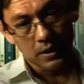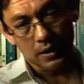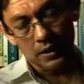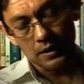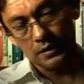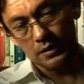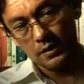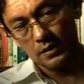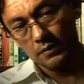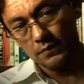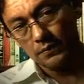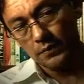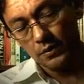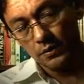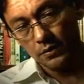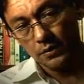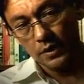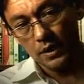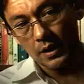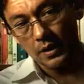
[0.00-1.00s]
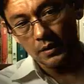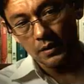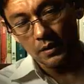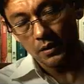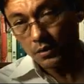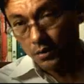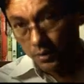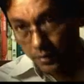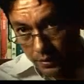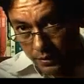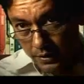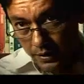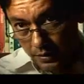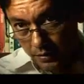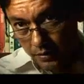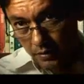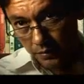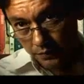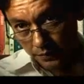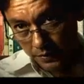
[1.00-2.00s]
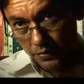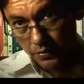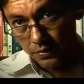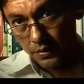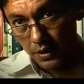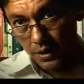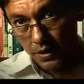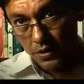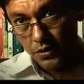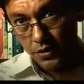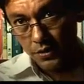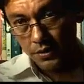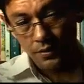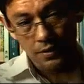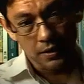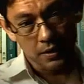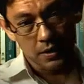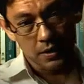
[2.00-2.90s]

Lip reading: And then if you look at the content of education,